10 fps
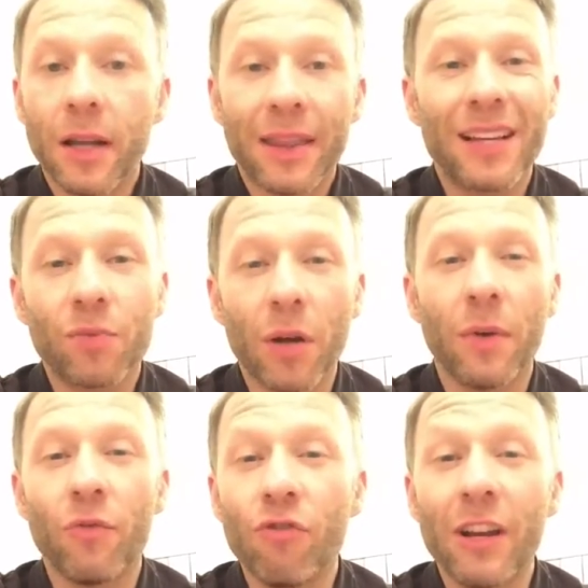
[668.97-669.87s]
that's where
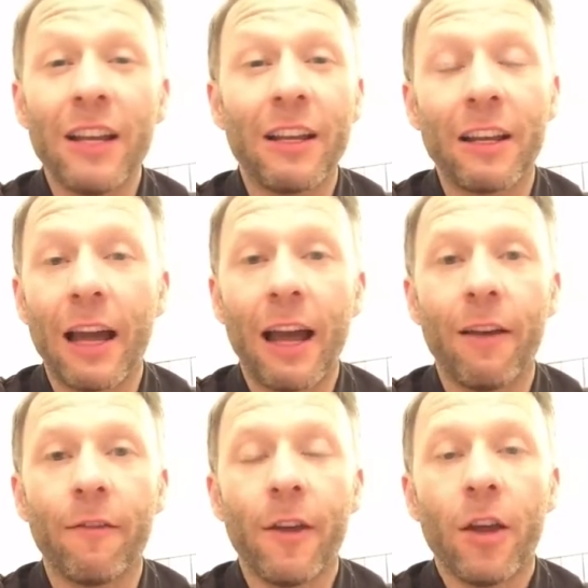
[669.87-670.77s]
we're really going to
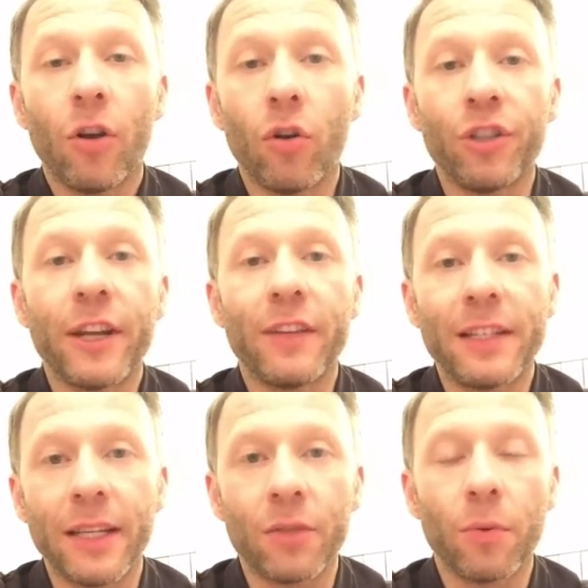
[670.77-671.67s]
have
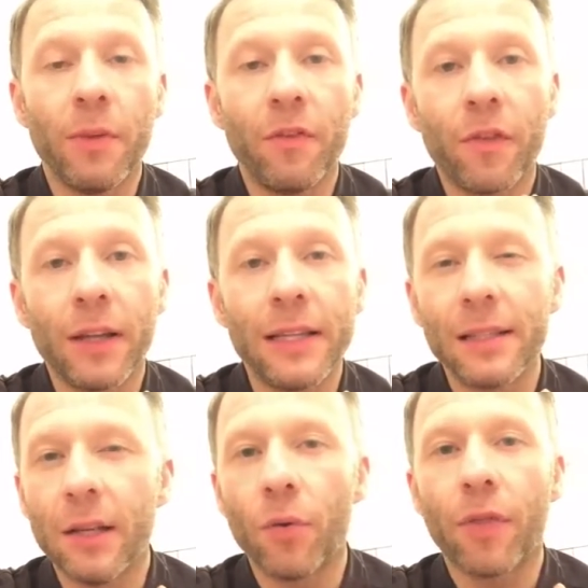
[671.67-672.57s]
longevity, is when we find this
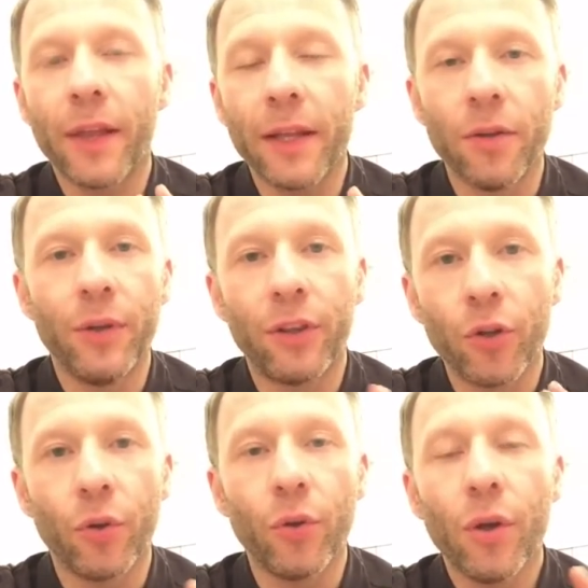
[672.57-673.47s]
little thing that we
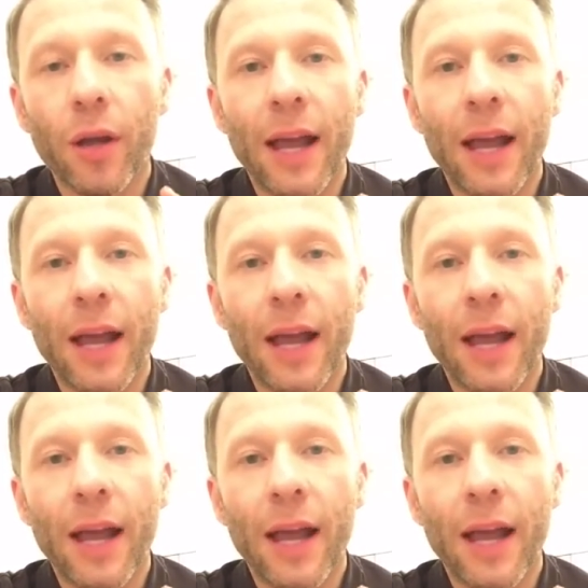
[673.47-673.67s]
do